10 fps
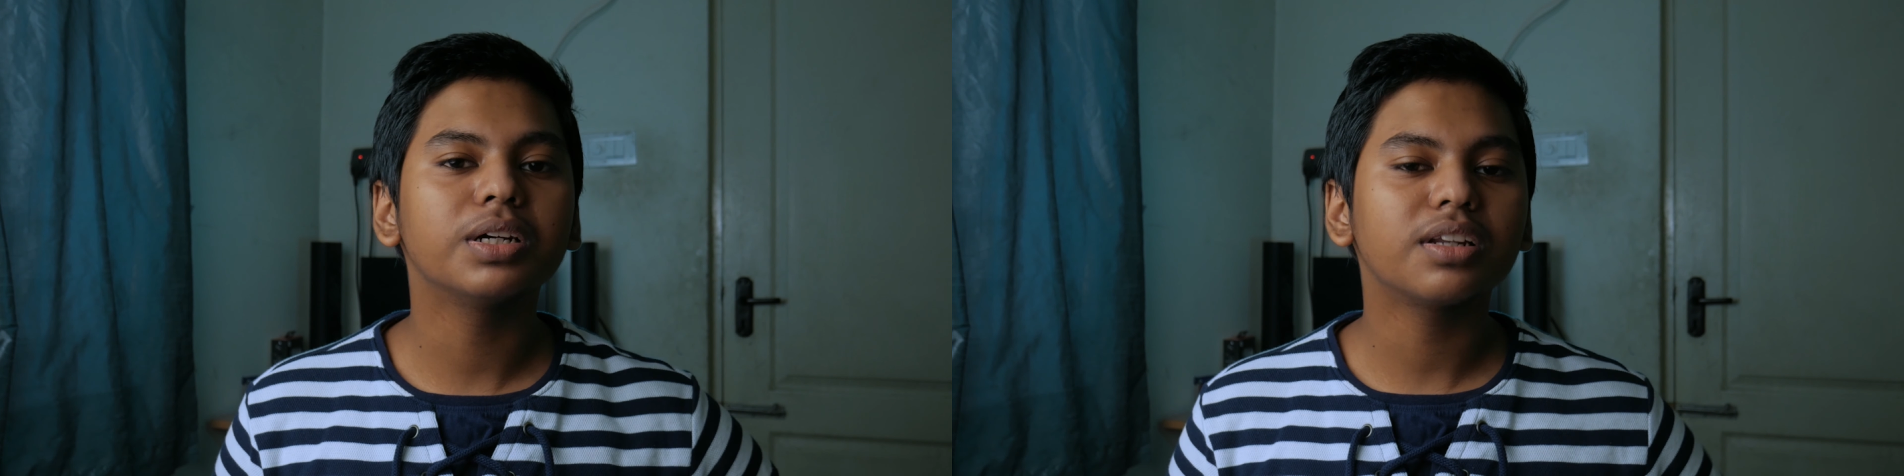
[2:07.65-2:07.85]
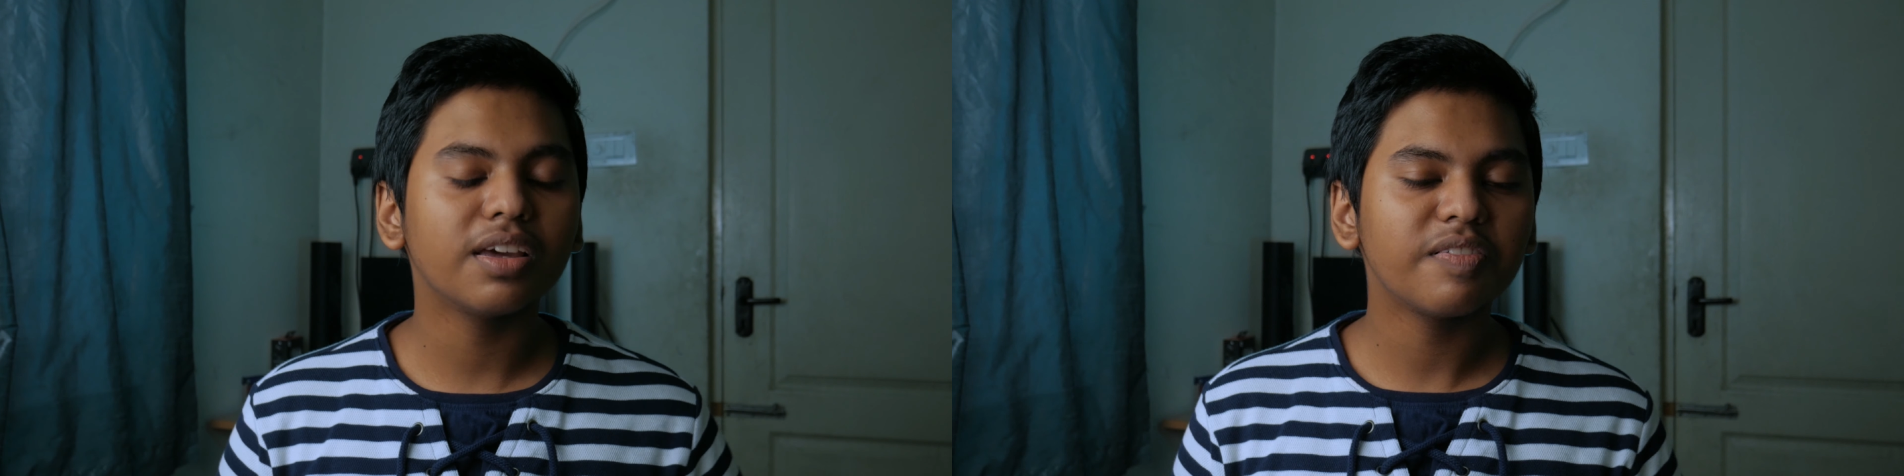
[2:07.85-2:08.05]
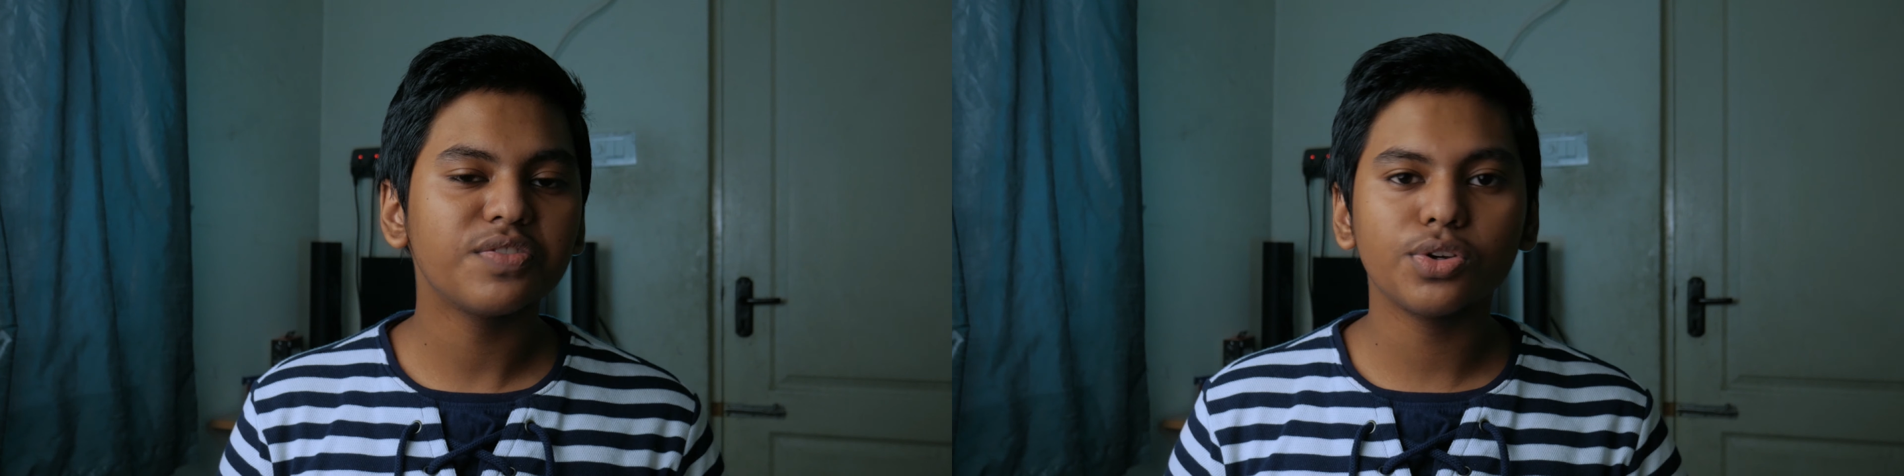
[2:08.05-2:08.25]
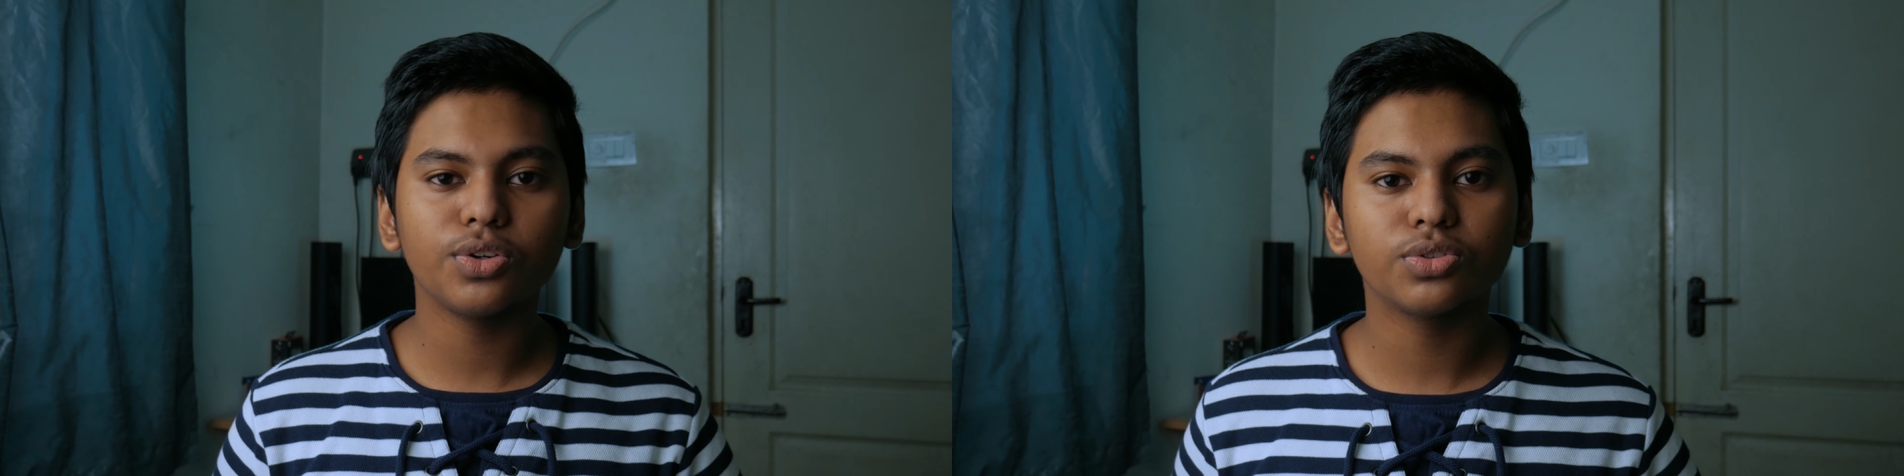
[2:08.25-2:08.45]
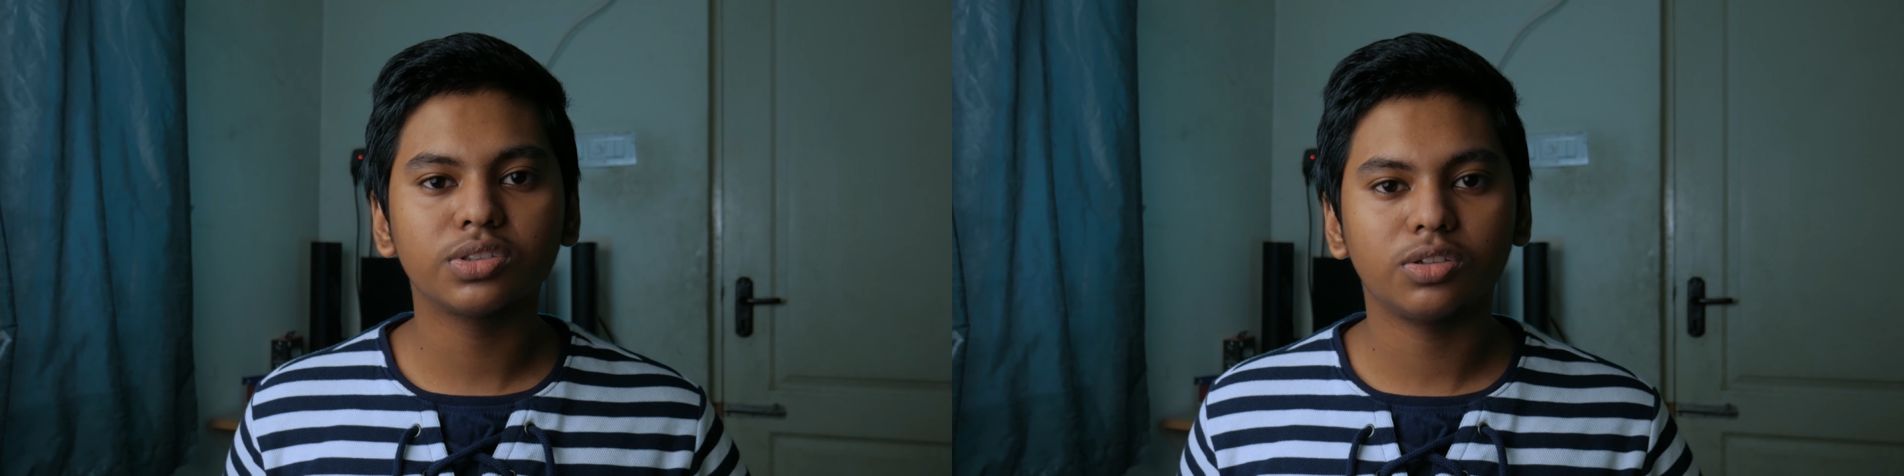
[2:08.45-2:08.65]
but if you
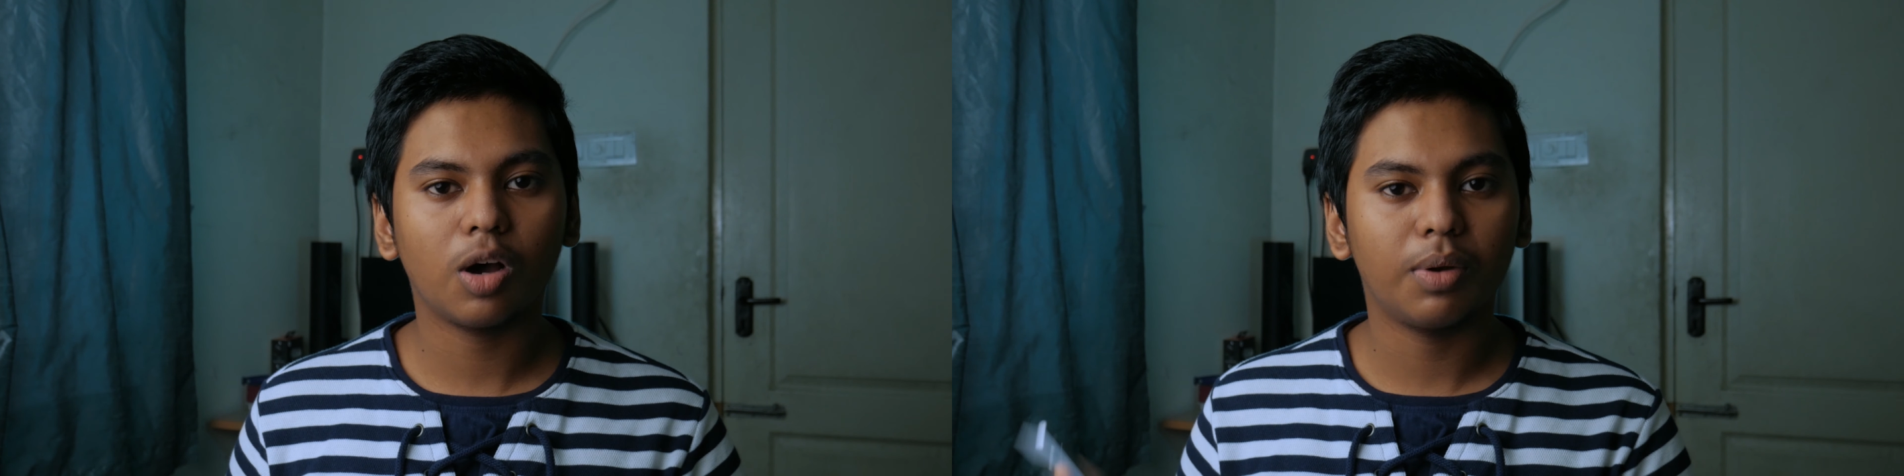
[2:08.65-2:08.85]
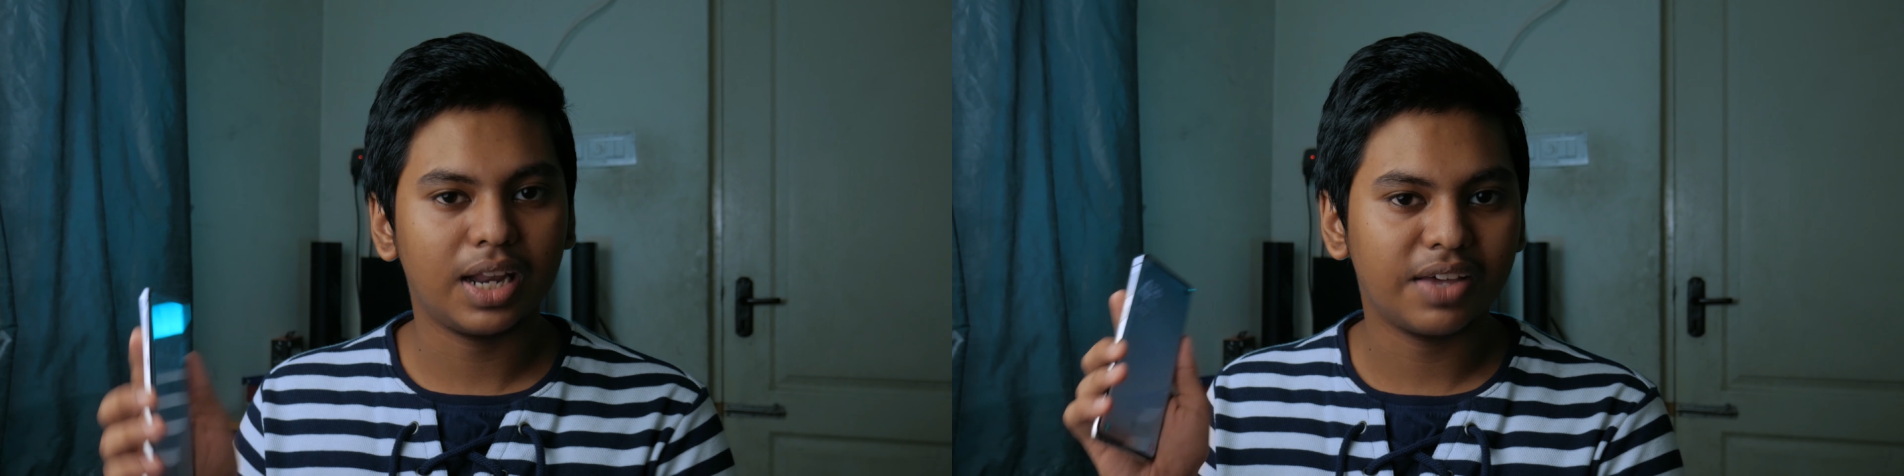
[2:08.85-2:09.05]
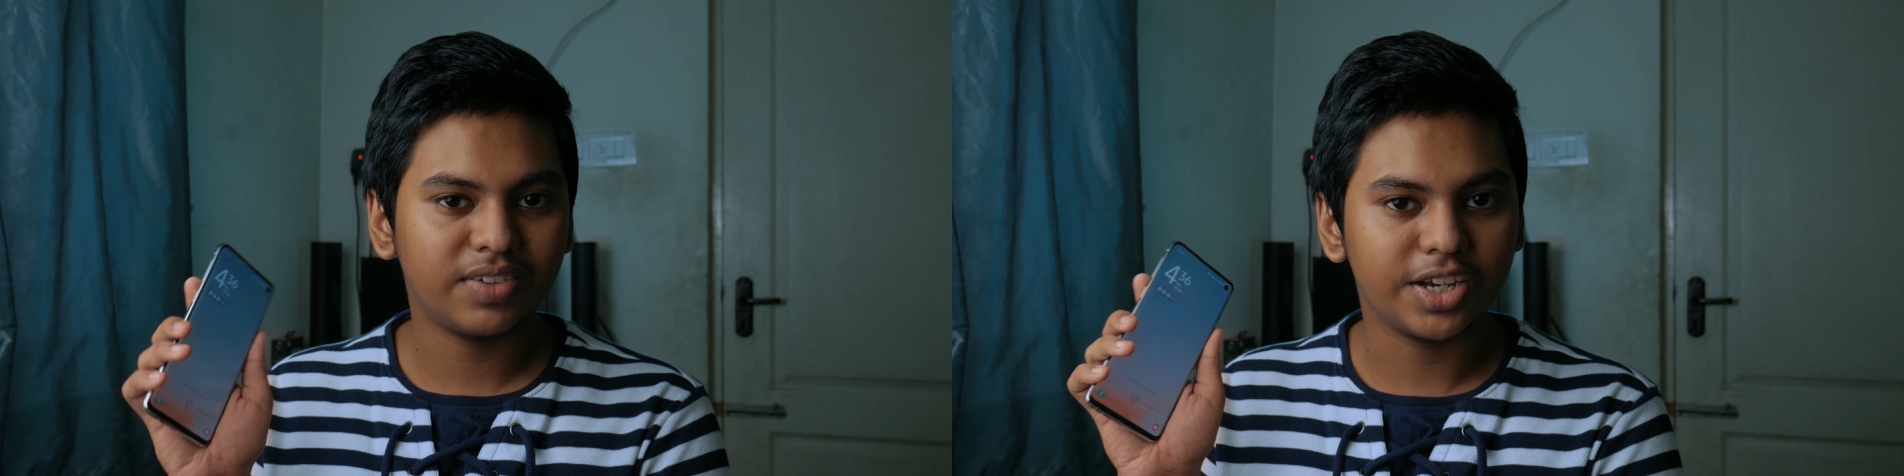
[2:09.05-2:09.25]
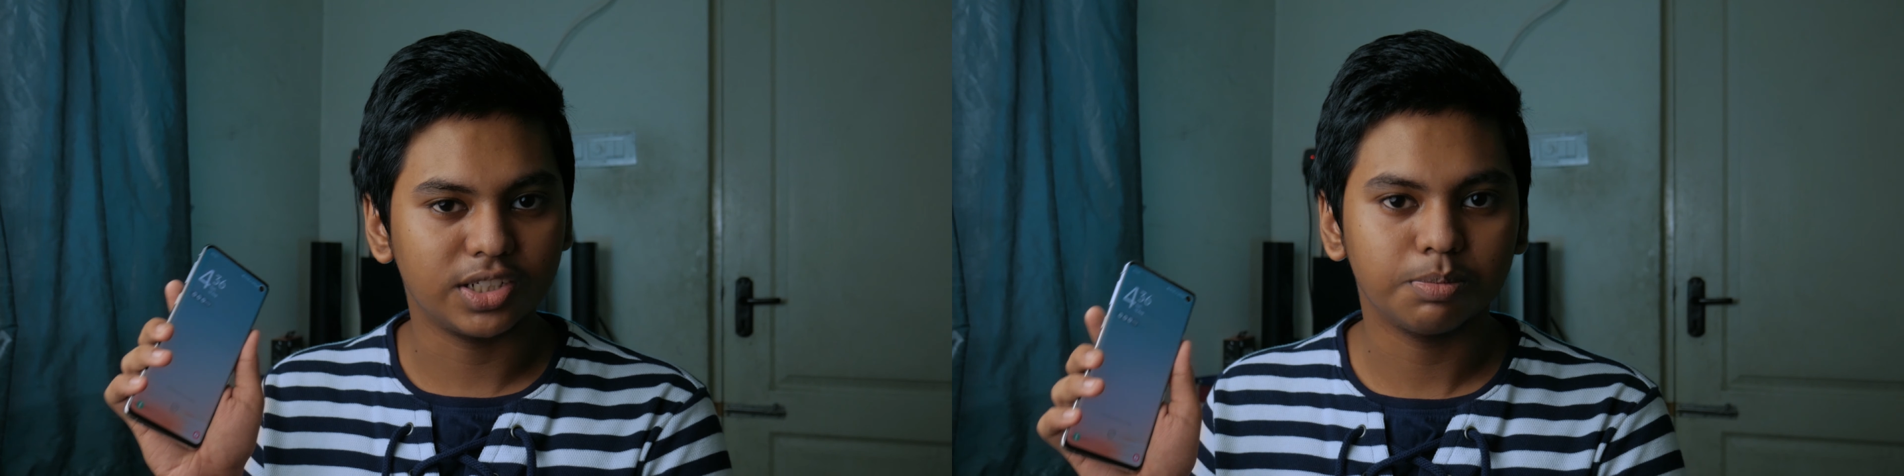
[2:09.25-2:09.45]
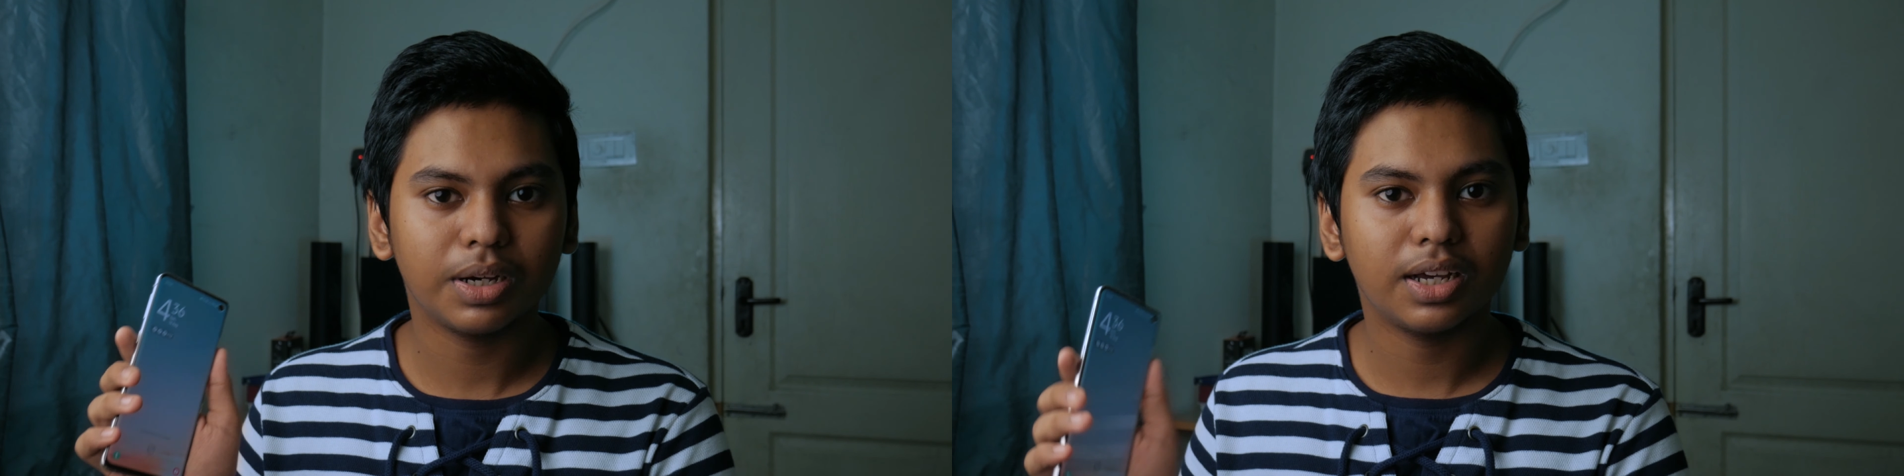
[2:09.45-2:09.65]
use normal
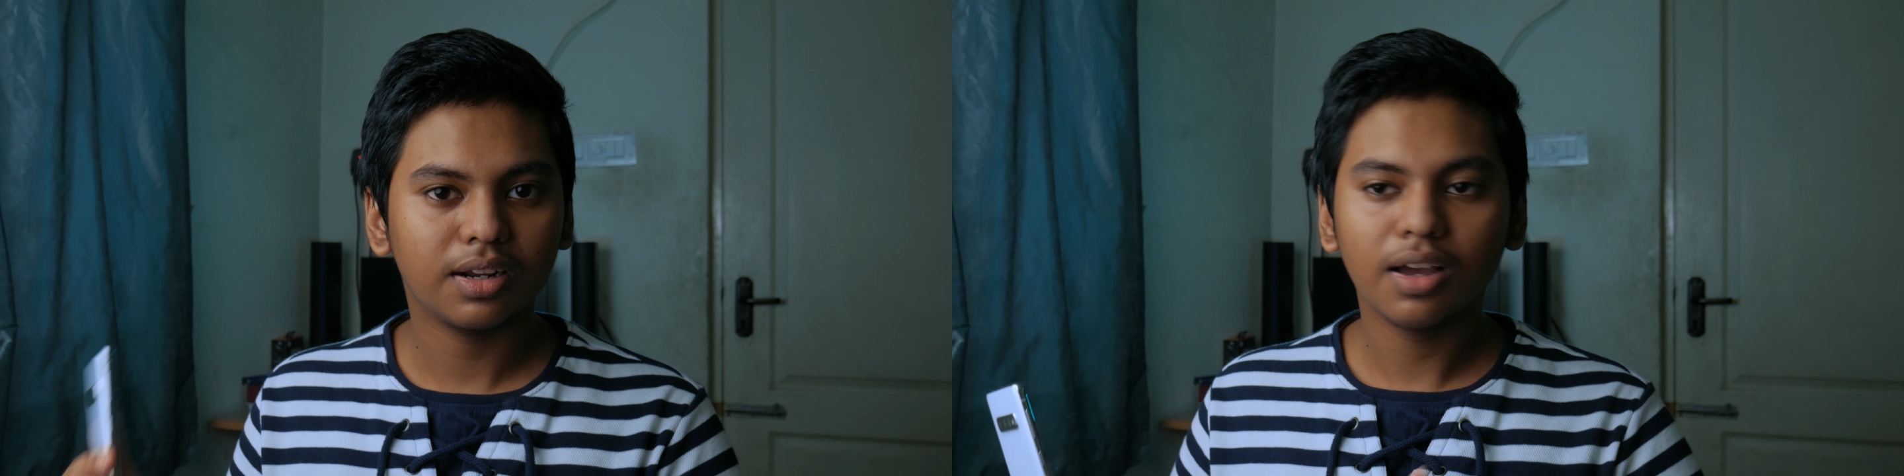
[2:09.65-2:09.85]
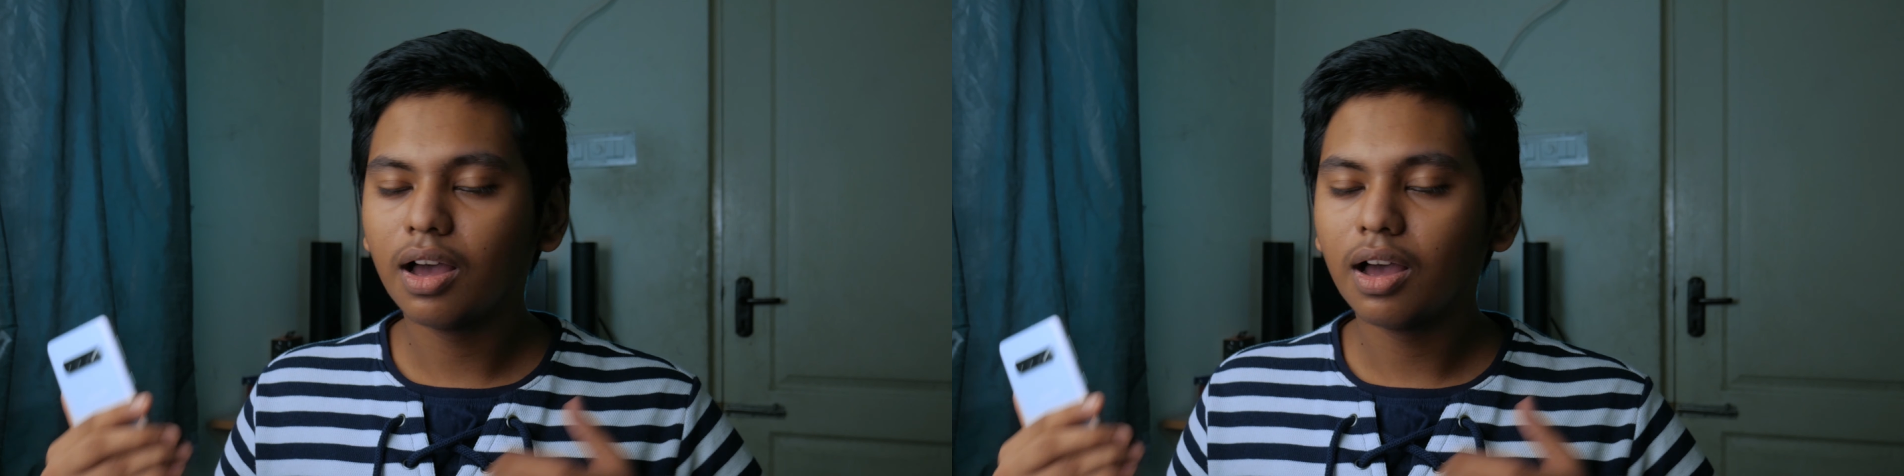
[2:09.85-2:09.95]
navigation bar,